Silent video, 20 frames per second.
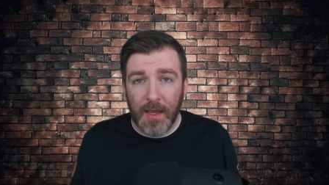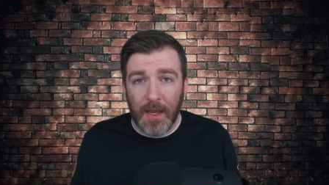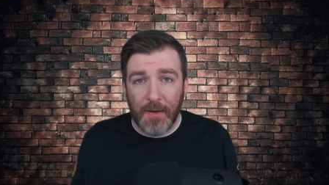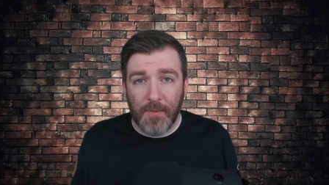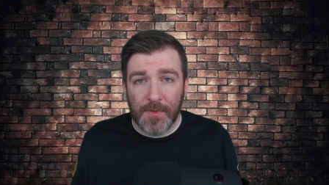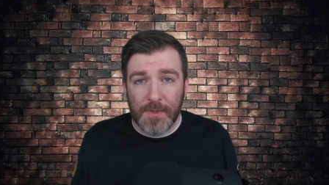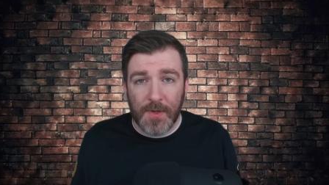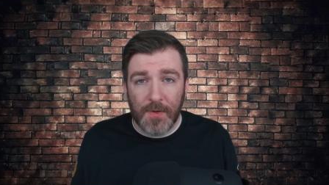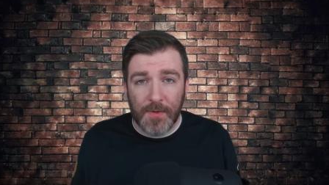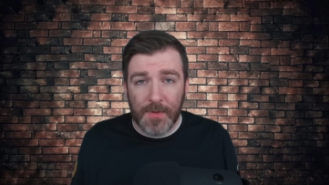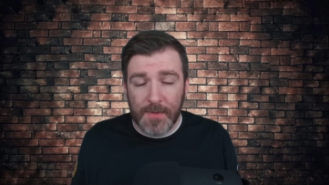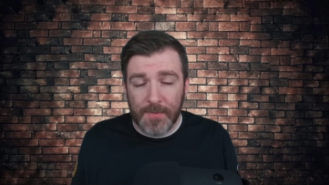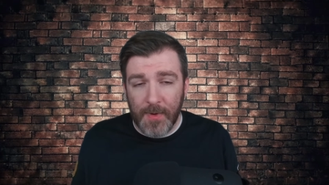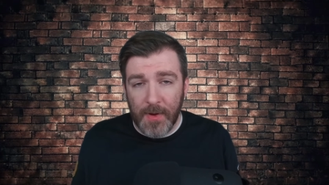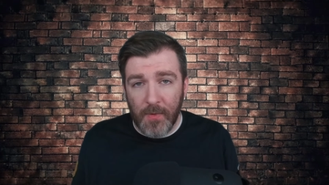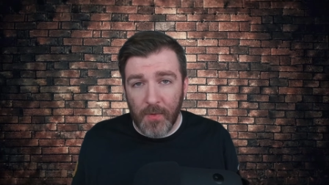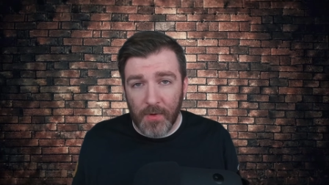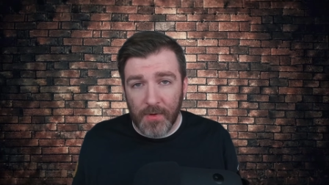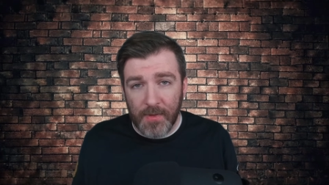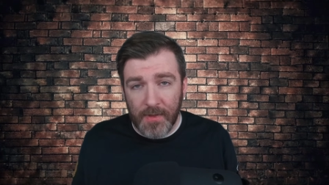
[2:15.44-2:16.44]
it was going to
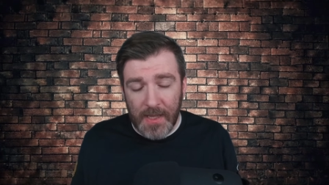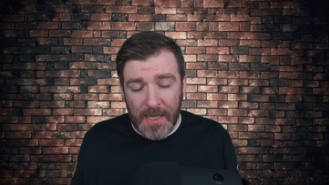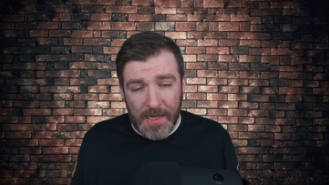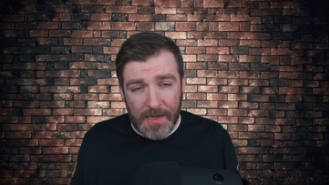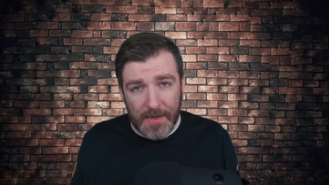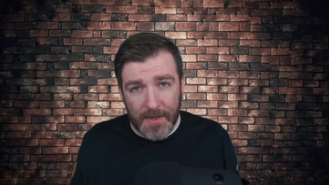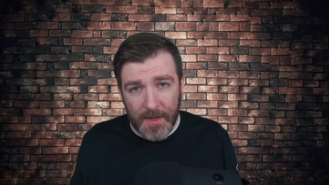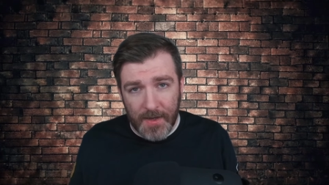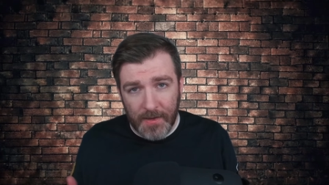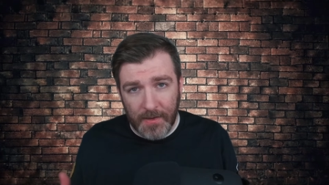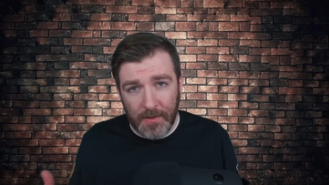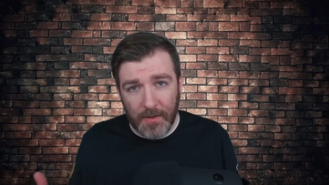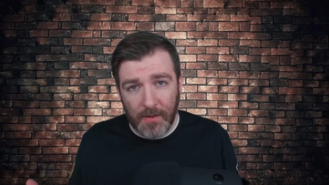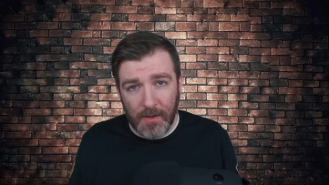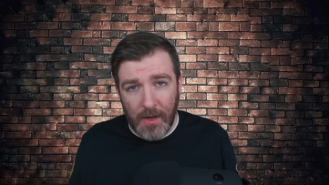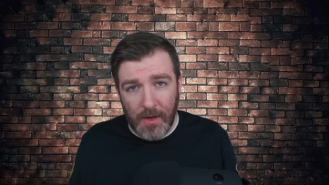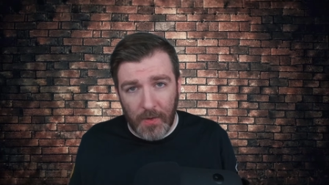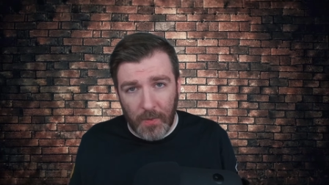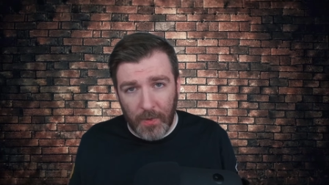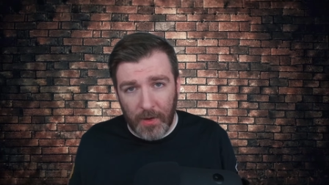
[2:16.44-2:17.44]
be worth the hit in the
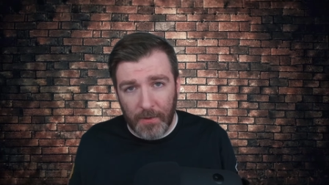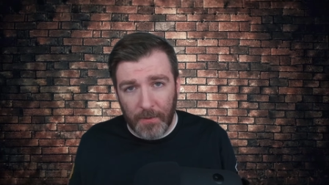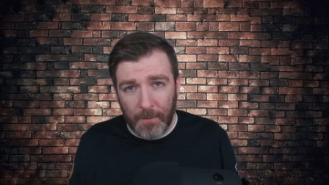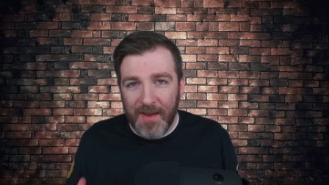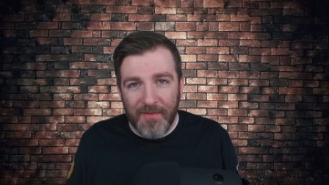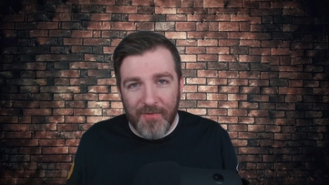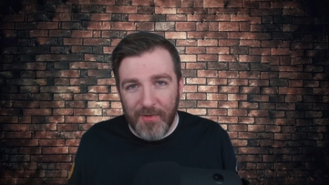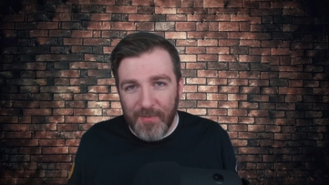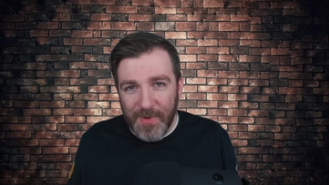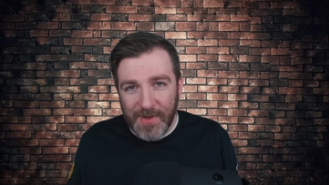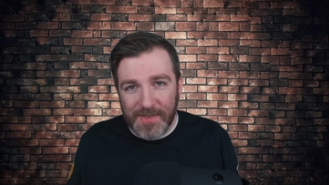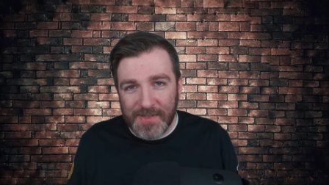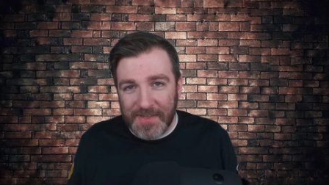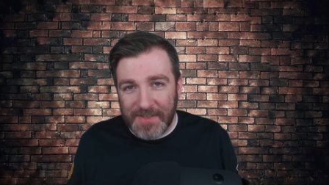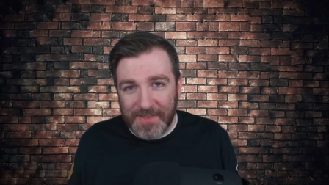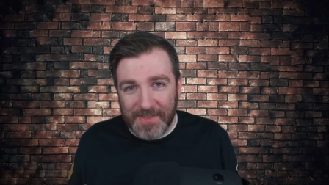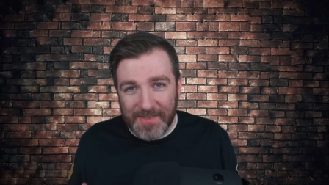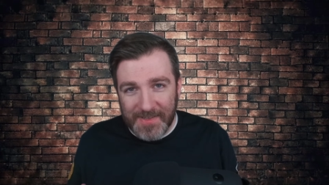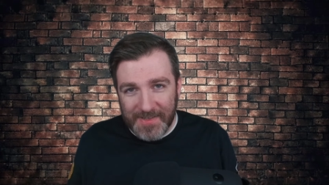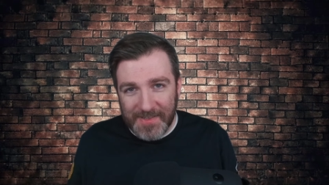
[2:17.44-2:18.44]
long run. Every
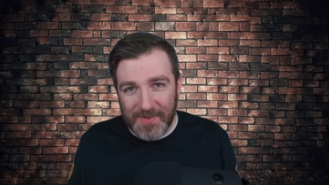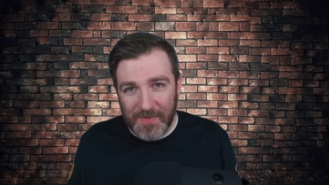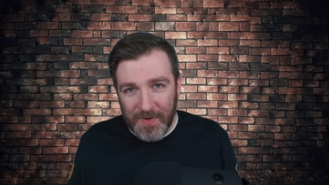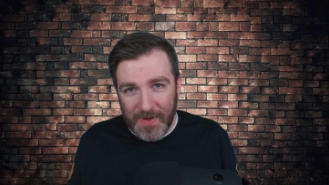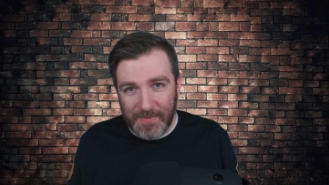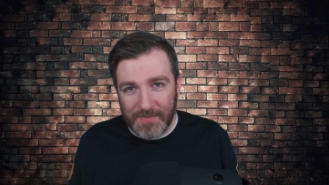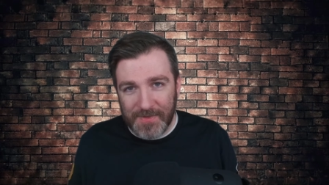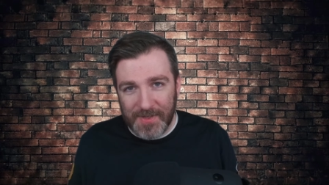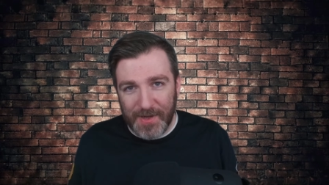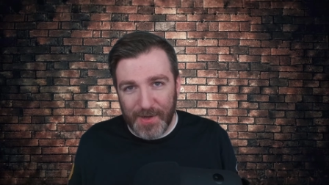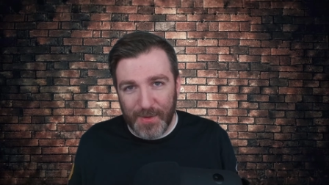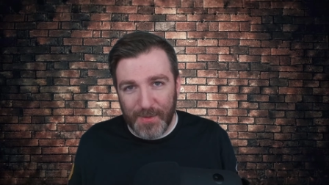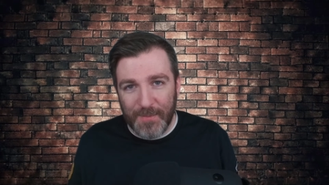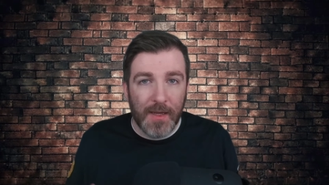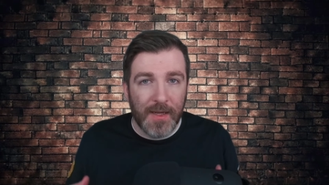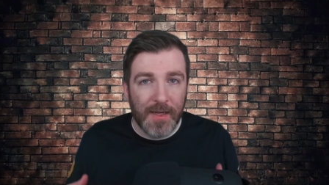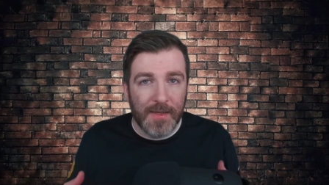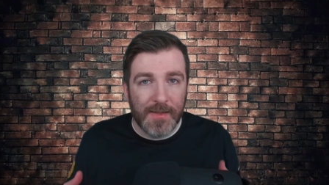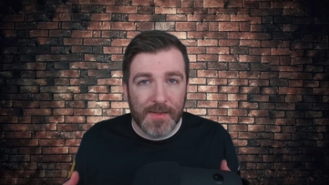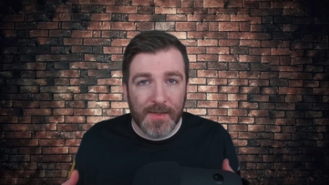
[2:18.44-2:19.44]
business needs a website.
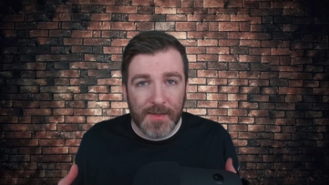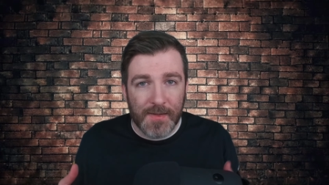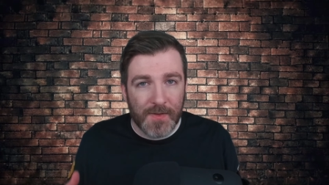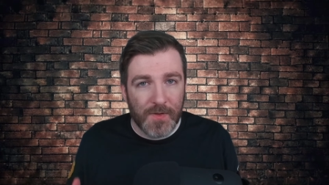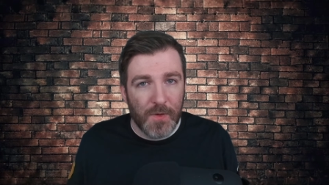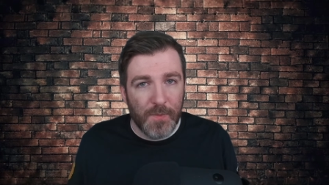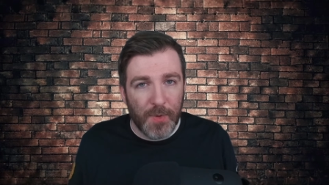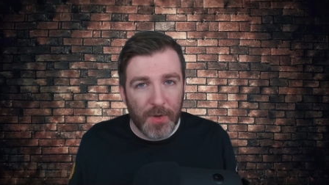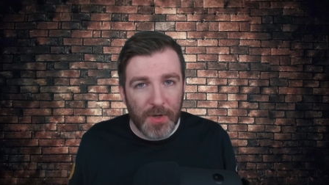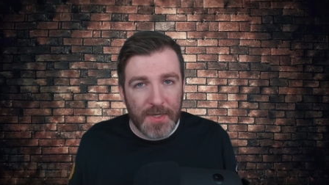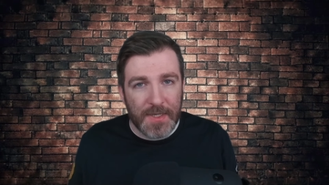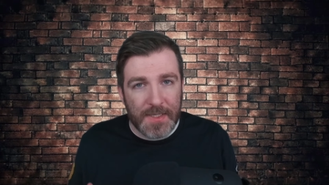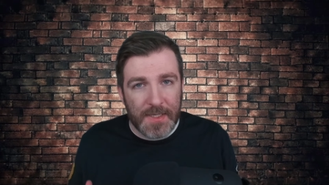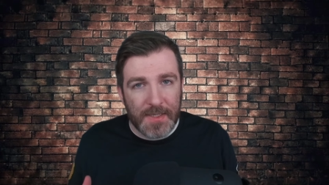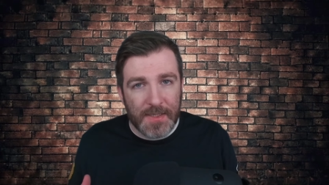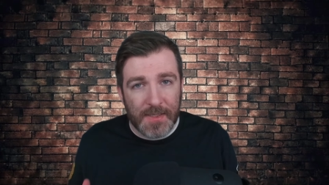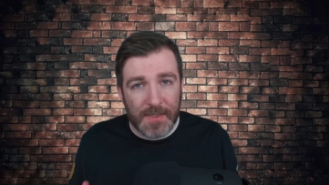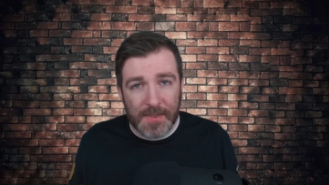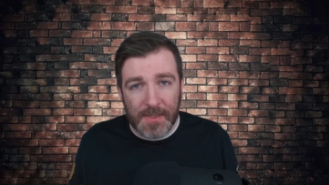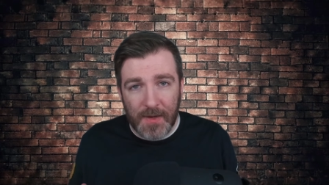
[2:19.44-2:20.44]
It's super easy
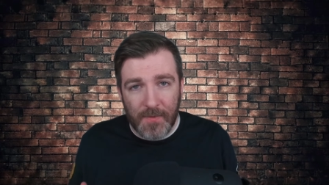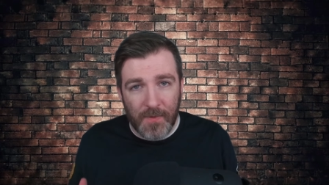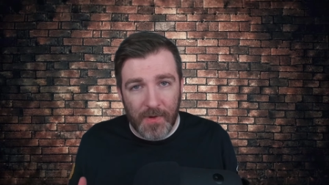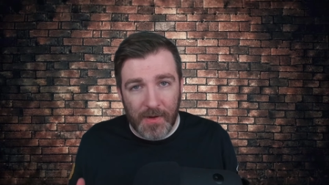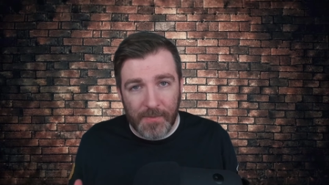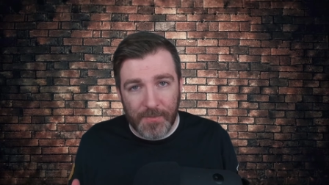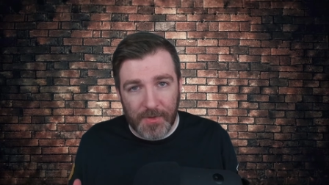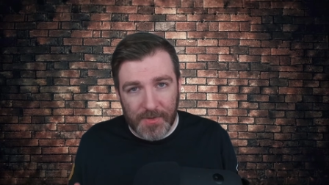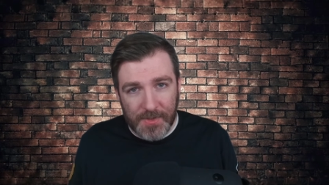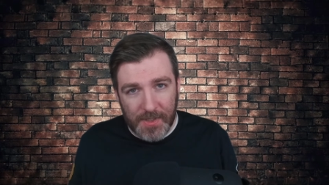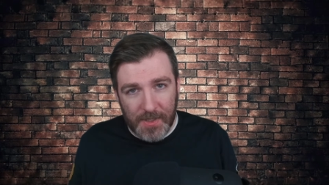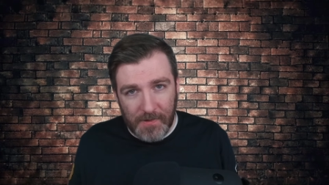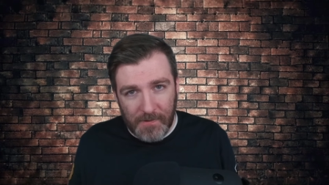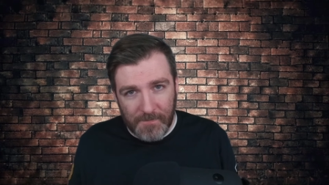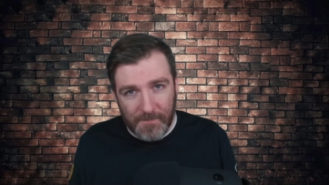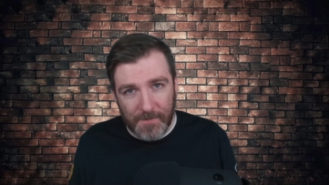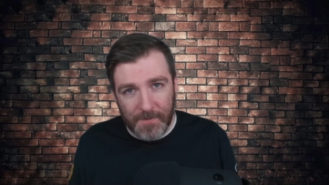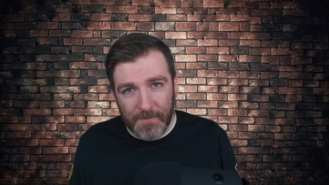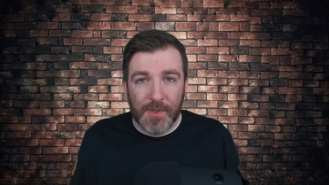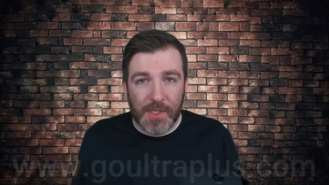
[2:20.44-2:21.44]
to set one up
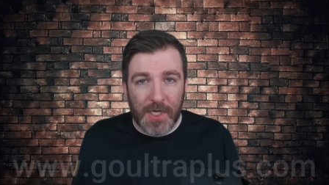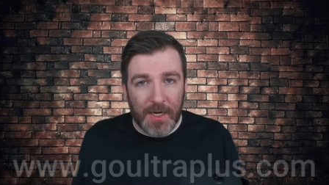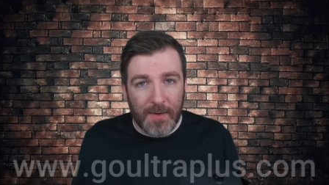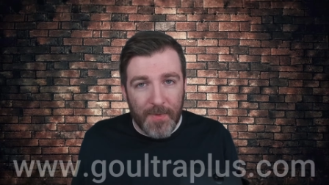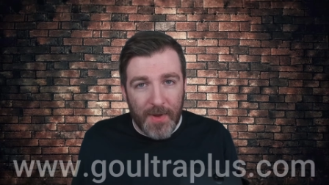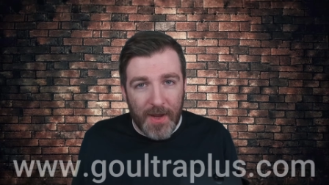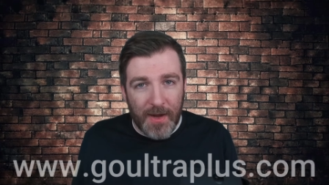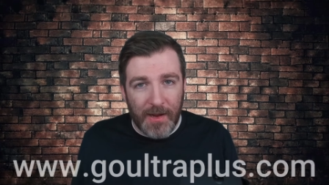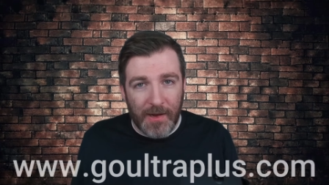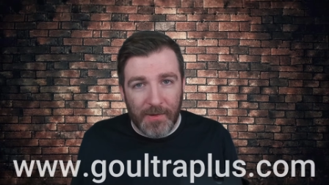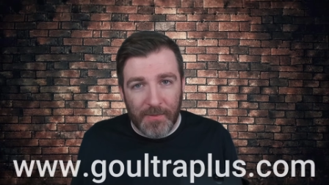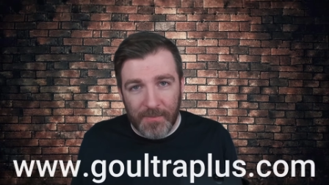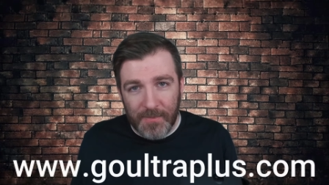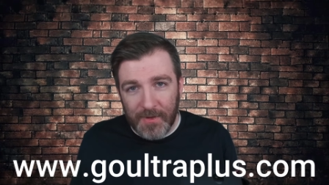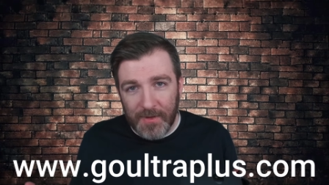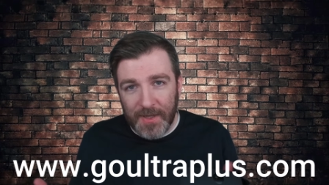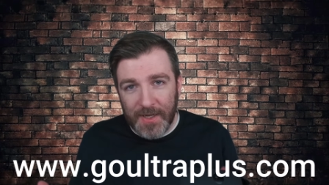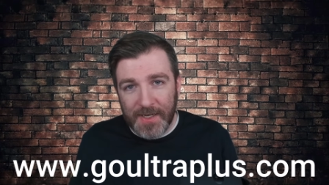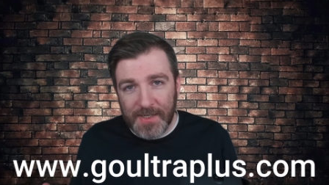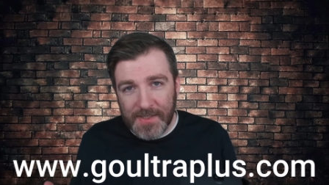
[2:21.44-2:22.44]
yourself. Check mine out. The
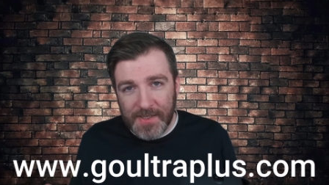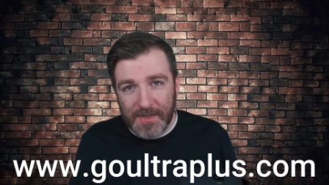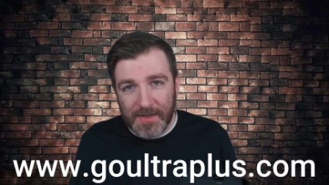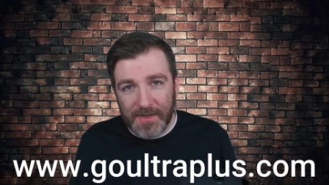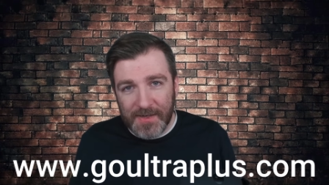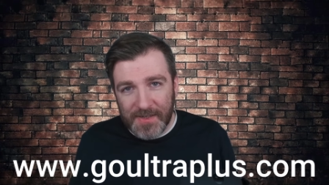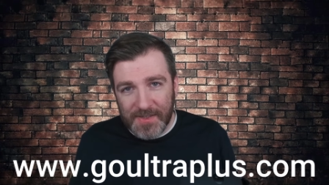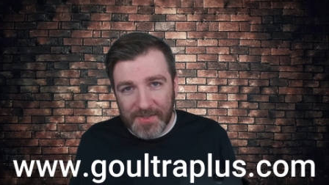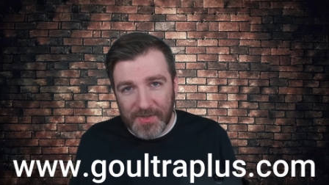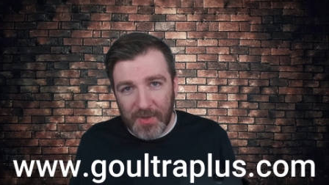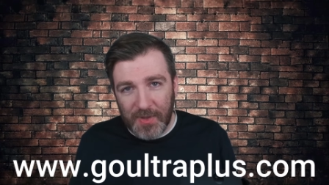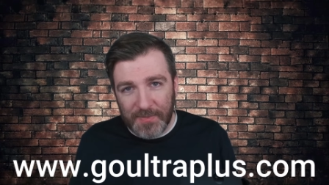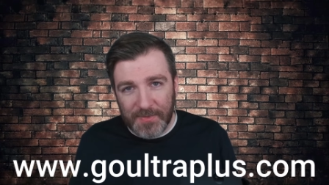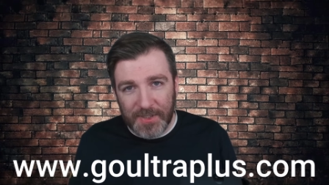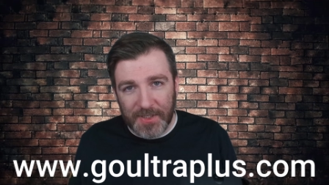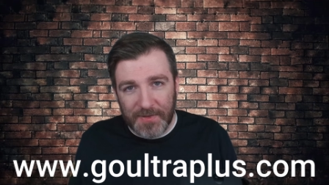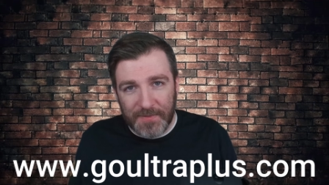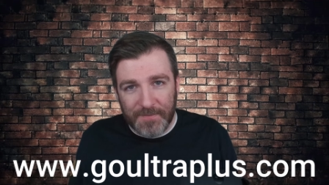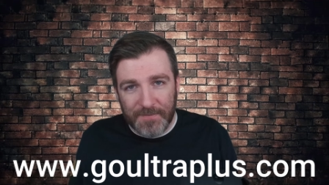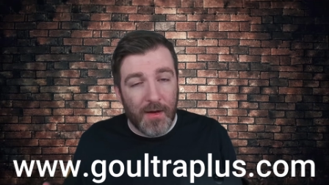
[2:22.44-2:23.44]
link is in the description.